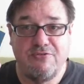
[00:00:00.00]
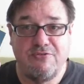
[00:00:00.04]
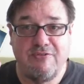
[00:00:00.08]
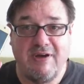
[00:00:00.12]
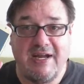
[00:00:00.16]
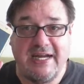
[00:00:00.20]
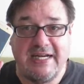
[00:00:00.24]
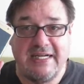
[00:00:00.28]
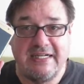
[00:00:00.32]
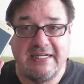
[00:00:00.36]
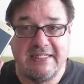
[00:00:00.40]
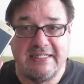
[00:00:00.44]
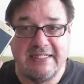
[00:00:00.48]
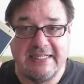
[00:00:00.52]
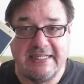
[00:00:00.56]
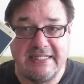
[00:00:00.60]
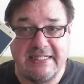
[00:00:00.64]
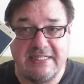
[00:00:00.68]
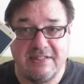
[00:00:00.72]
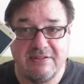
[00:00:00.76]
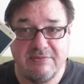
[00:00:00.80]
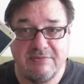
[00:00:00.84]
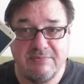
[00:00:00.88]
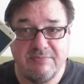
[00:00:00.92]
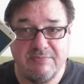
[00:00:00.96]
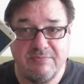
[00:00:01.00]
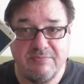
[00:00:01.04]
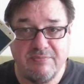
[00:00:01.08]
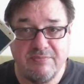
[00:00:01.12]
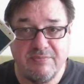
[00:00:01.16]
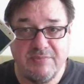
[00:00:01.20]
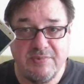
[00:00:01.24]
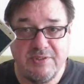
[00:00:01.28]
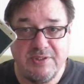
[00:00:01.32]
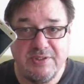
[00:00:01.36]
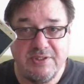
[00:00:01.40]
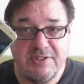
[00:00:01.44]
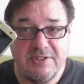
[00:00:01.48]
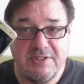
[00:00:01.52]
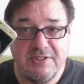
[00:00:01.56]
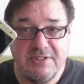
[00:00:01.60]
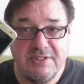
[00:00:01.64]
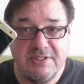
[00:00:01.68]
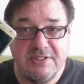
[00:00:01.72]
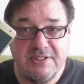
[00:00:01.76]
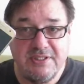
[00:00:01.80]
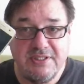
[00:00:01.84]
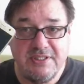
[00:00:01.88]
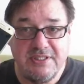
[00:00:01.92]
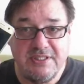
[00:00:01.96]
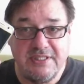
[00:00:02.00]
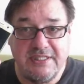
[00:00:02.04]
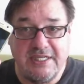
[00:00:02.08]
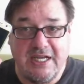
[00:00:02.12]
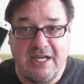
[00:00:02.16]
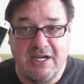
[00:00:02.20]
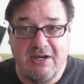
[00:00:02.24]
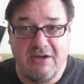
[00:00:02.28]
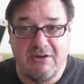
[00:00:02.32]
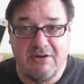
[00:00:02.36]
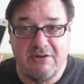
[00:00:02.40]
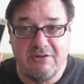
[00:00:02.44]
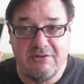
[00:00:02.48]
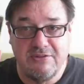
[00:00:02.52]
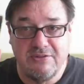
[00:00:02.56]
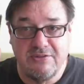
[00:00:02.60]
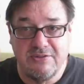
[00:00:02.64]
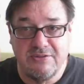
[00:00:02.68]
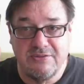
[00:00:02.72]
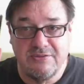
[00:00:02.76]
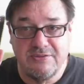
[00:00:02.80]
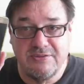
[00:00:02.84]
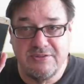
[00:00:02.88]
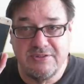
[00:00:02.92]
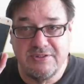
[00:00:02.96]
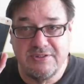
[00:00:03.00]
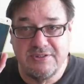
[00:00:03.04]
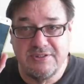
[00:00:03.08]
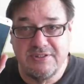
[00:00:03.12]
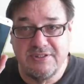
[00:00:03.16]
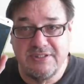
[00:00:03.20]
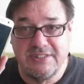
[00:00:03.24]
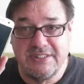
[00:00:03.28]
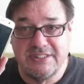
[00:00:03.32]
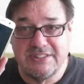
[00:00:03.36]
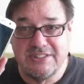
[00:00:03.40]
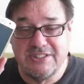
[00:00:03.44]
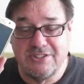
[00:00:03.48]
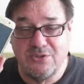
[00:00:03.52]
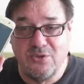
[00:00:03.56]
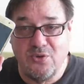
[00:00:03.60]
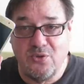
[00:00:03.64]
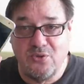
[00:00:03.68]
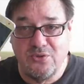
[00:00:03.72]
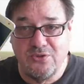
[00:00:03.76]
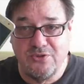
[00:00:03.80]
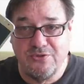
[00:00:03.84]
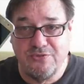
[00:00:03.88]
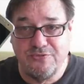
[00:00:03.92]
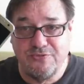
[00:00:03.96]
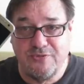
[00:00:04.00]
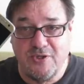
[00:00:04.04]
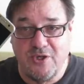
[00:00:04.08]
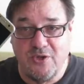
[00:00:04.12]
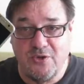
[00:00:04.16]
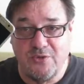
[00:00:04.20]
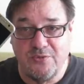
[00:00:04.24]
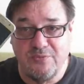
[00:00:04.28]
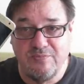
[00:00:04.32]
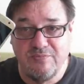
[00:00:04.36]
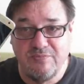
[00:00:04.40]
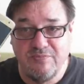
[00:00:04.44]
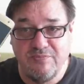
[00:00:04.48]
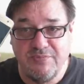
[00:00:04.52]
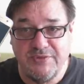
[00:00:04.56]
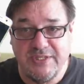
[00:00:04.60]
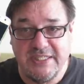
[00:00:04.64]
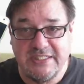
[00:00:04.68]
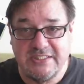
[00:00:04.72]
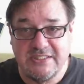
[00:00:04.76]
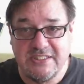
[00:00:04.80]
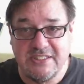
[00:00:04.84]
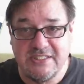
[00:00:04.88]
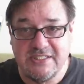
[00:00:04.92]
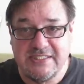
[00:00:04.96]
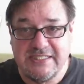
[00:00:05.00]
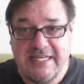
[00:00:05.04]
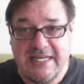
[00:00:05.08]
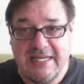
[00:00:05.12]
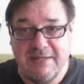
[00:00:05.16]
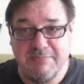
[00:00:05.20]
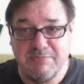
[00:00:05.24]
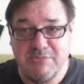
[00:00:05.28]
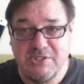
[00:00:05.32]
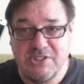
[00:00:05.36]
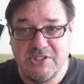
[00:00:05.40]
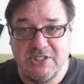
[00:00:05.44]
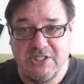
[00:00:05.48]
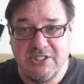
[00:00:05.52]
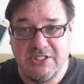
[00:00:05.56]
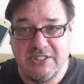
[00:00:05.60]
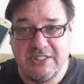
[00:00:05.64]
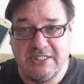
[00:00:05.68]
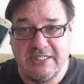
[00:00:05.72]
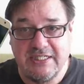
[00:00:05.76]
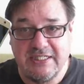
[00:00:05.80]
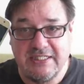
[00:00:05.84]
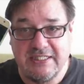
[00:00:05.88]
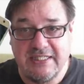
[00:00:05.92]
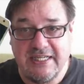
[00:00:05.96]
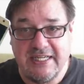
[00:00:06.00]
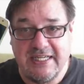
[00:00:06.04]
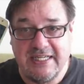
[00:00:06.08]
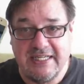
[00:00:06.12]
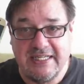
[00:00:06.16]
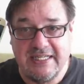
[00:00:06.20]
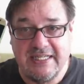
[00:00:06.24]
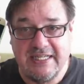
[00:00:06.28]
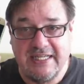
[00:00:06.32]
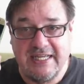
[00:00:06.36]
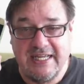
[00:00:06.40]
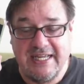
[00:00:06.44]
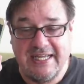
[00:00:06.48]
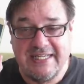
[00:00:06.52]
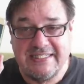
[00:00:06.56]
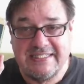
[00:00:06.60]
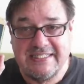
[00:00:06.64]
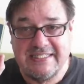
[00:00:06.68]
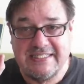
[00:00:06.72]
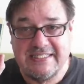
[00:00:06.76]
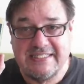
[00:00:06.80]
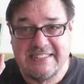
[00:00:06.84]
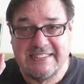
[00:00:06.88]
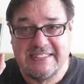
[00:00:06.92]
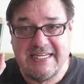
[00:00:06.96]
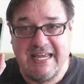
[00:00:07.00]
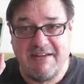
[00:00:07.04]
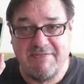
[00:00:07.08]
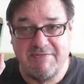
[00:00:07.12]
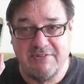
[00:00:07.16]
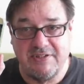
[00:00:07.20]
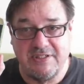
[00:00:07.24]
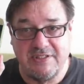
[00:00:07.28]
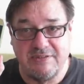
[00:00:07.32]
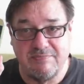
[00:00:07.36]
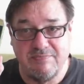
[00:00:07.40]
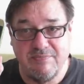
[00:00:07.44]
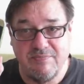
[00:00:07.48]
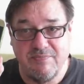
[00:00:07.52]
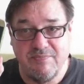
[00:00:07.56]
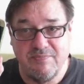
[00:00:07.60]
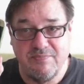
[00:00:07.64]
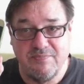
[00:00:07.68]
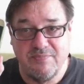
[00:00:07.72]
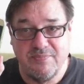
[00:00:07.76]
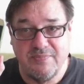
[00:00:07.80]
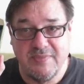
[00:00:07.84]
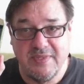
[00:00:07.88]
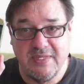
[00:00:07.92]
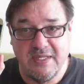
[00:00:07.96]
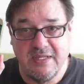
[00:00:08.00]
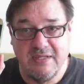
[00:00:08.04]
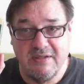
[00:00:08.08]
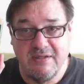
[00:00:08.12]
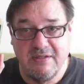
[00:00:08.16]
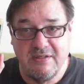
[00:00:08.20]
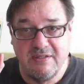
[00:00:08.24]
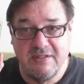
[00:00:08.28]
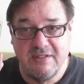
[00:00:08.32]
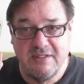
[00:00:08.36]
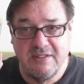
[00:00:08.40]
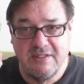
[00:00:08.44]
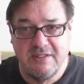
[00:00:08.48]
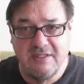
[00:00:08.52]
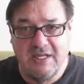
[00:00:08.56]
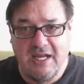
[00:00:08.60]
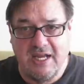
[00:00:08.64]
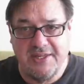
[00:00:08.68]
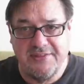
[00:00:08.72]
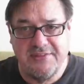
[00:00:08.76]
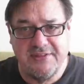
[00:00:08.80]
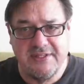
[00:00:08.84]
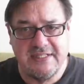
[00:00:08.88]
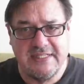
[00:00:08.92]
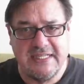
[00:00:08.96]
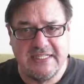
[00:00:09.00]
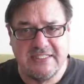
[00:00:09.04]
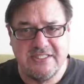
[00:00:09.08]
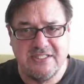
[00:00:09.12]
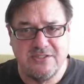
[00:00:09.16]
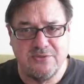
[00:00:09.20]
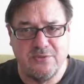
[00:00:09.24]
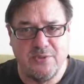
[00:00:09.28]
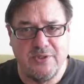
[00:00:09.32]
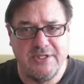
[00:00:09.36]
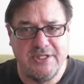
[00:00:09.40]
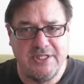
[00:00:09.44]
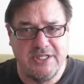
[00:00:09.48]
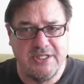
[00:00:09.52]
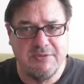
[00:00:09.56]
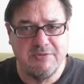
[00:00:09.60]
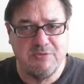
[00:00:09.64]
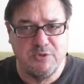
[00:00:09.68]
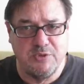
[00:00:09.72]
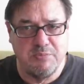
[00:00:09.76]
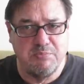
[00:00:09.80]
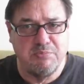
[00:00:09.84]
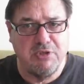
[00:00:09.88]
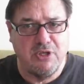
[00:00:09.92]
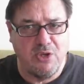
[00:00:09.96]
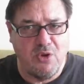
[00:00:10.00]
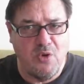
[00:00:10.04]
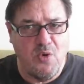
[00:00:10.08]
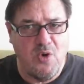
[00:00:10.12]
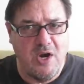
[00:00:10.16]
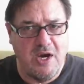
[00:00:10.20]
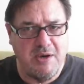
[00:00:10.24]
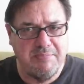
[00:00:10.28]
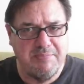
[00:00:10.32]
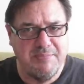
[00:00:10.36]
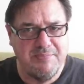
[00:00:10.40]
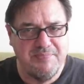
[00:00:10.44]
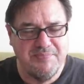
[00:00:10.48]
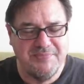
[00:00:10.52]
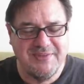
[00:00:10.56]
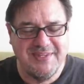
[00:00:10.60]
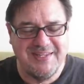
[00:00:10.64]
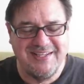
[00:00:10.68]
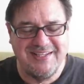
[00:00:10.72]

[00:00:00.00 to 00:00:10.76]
Finally. Now, it's an older phone. It's a Samsung S7. I think that's the one that would blow up.